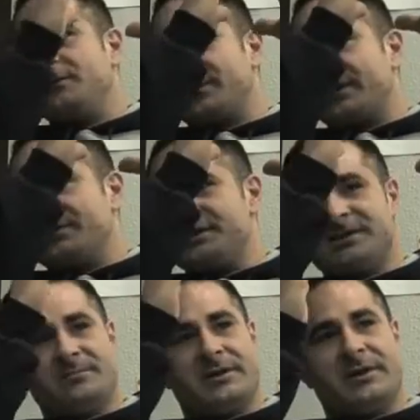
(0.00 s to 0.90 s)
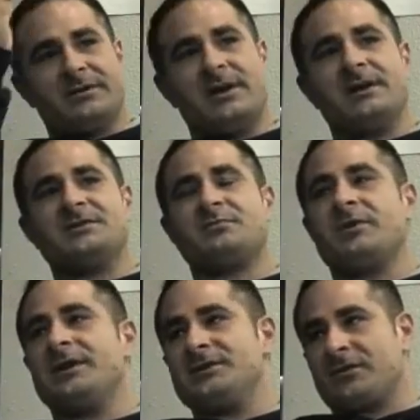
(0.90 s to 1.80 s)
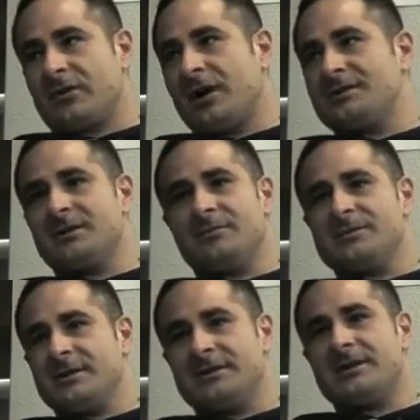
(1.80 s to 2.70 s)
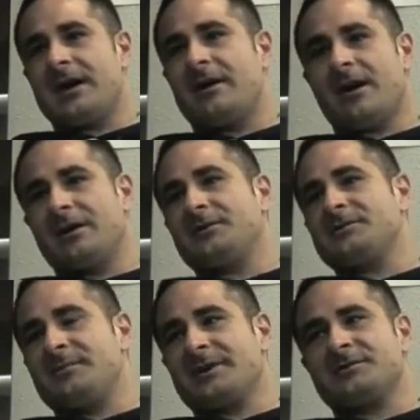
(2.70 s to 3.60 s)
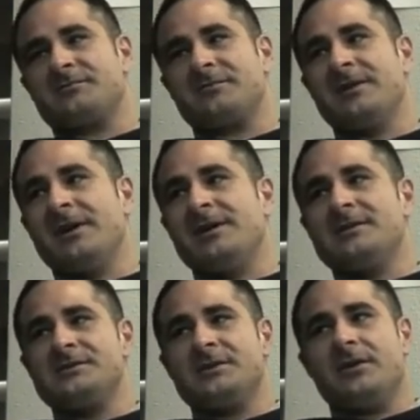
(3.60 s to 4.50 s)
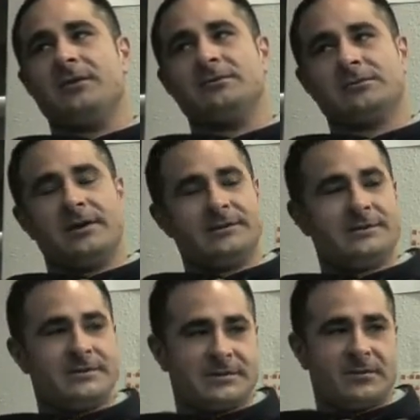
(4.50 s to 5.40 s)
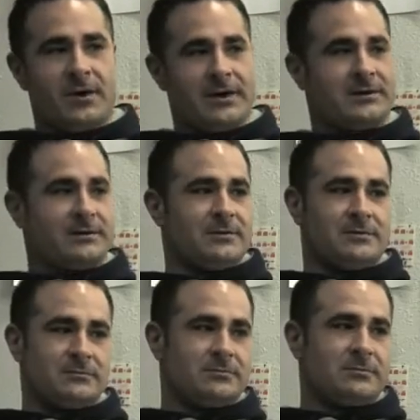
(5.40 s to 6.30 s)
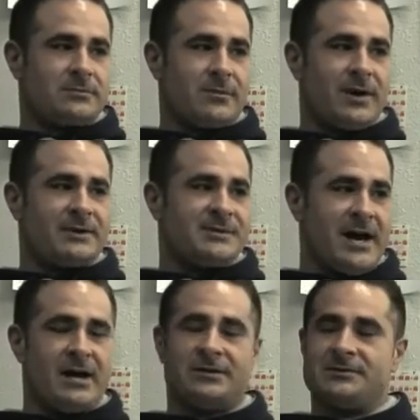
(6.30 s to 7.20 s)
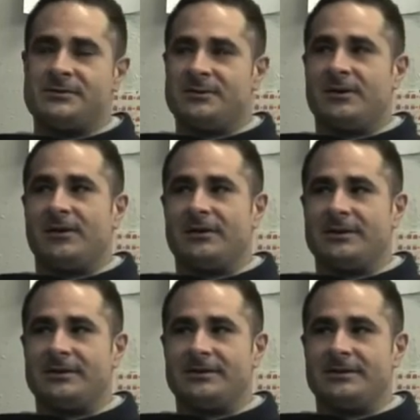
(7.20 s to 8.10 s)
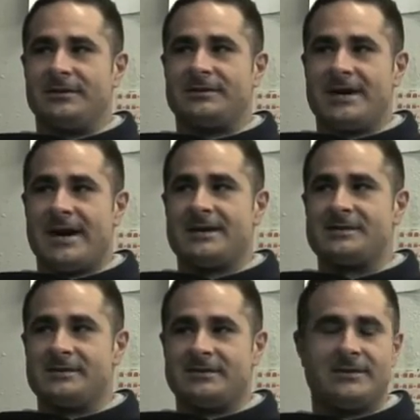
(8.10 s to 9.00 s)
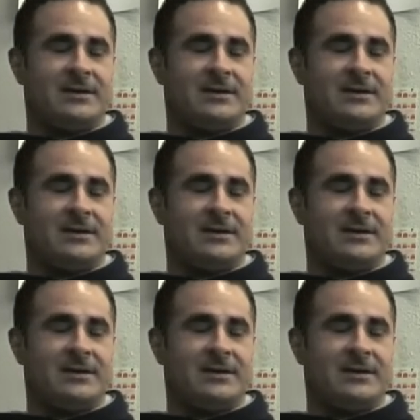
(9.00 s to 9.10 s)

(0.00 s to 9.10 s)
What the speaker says: frequencies, but then it spreads across almost the entire audio spectrum. So it's quite a challenge, and a task to